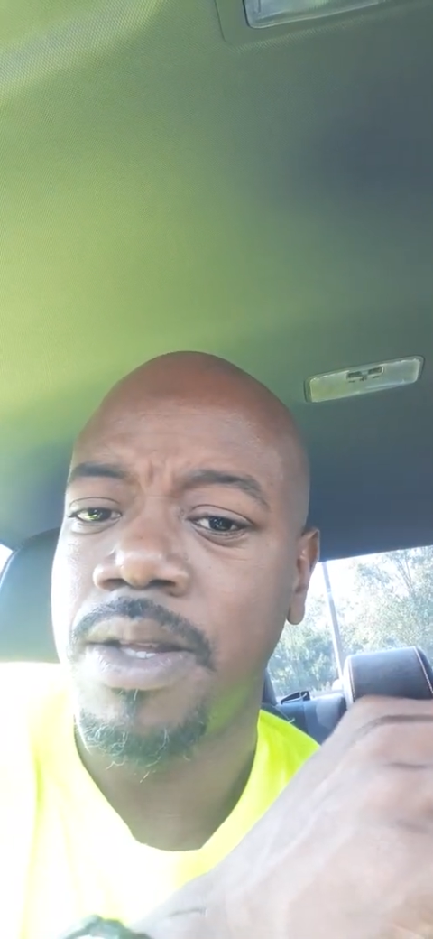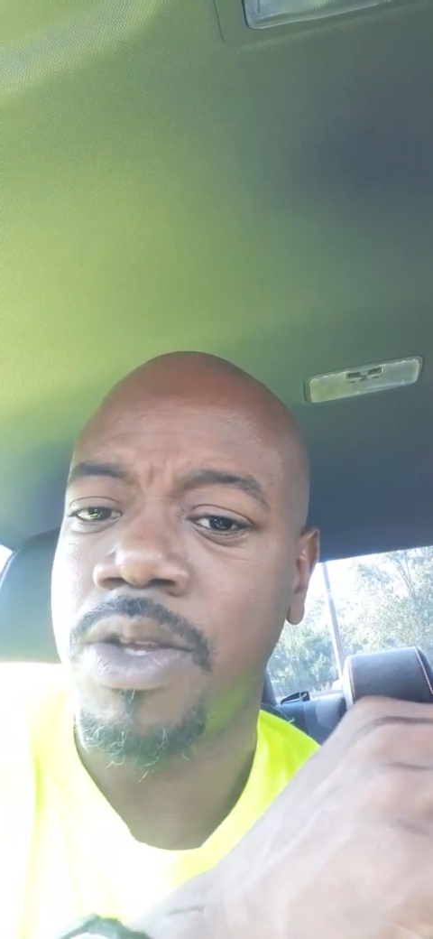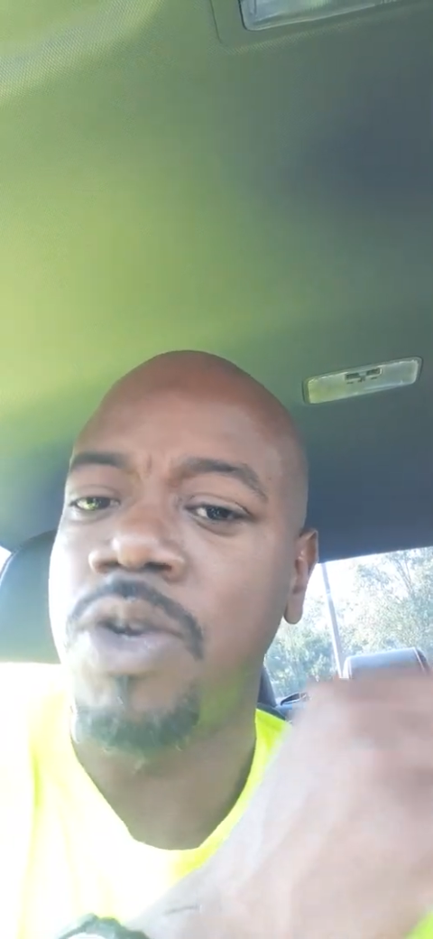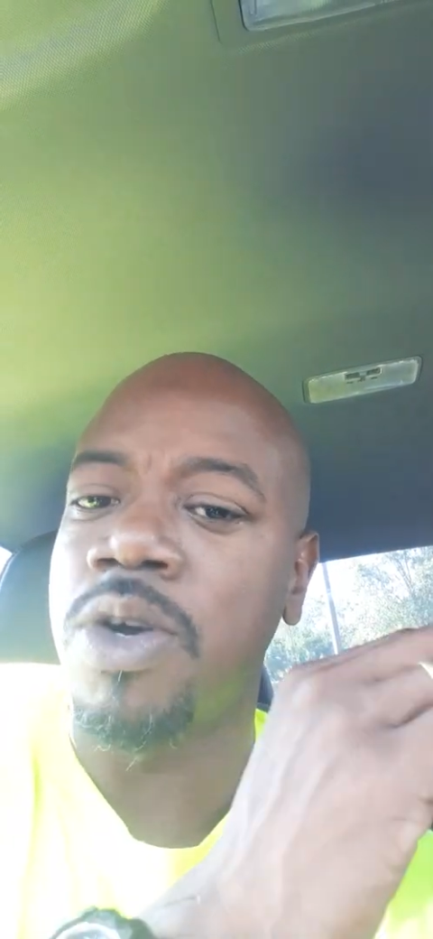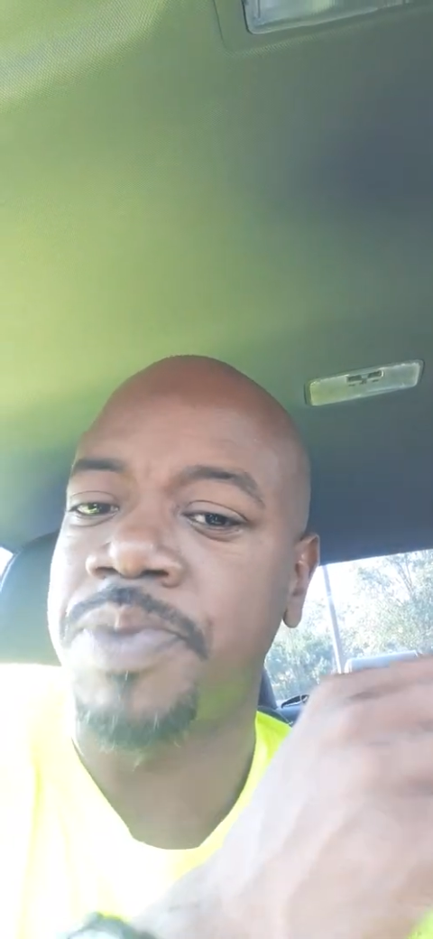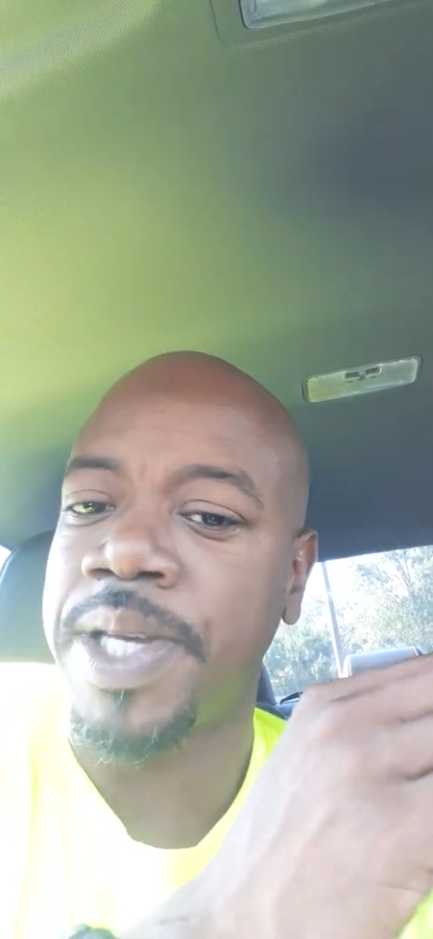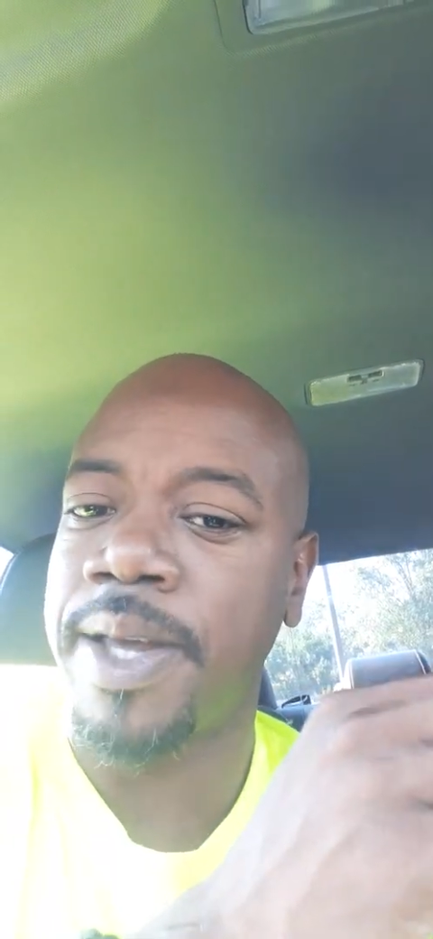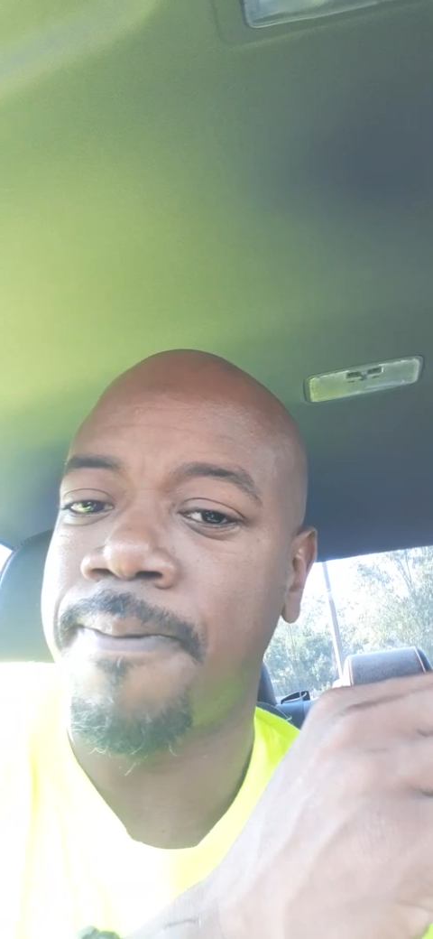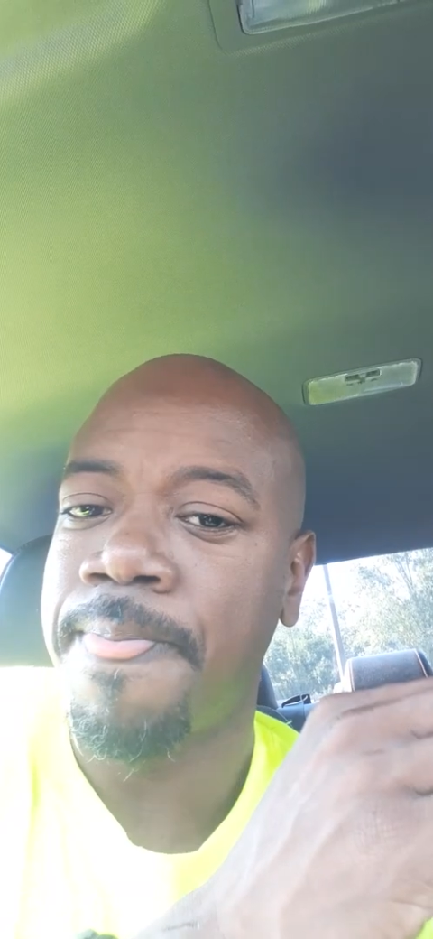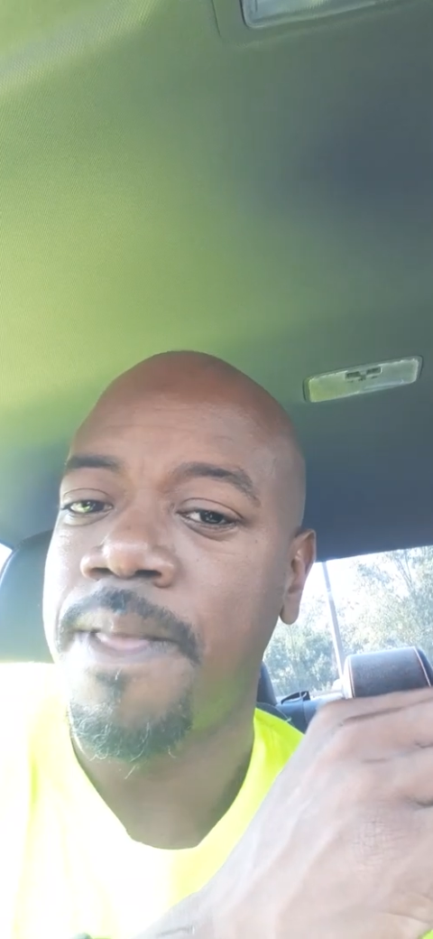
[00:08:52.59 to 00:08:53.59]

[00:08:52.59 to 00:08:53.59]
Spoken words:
you know what I'm saying?